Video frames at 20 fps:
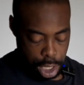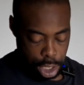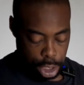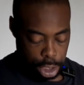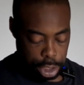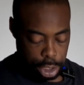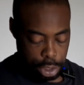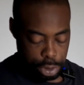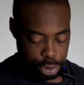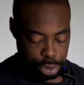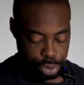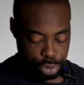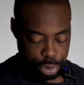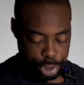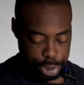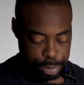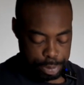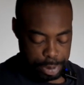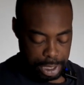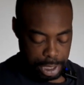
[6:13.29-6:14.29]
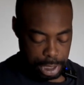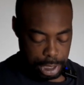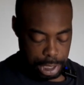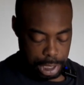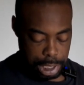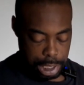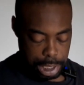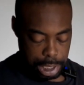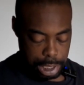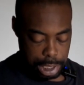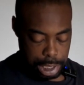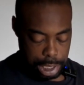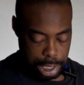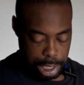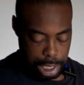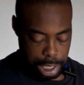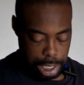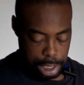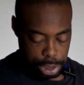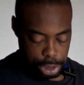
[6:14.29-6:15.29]
close crisping lid,
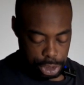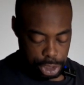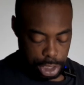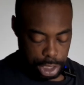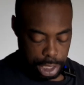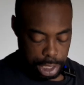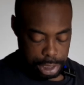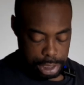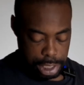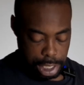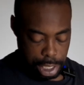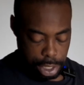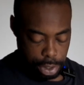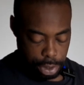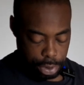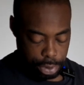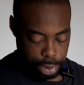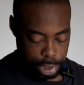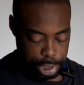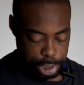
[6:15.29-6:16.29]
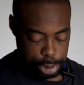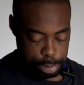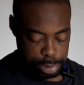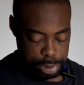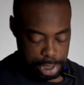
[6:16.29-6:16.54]
select air crisp,